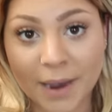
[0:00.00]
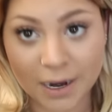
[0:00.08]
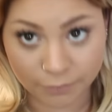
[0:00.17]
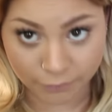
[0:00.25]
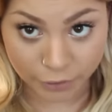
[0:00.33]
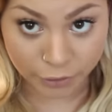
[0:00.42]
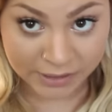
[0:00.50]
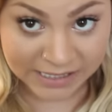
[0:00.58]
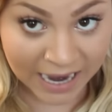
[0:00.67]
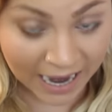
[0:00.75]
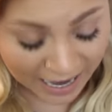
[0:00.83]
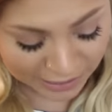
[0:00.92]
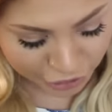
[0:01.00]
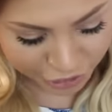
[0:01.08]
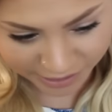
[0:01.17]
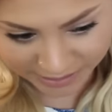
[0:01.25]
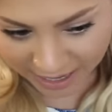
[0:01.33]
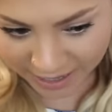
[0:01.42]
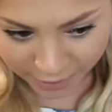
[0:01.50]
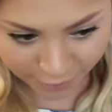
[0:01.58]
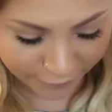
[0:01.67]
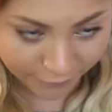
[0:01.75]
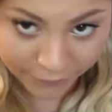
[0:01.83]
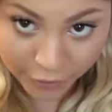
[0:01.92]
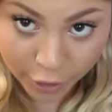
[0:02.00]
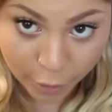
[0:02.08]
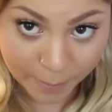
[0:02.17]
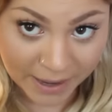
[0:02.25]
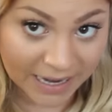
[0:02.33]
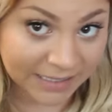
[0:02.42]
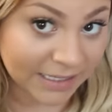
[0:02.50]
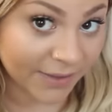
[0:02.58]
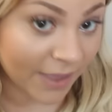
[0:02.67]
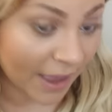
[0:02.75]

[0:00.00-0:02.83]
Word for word: my roots, and she just kind of, you know, painted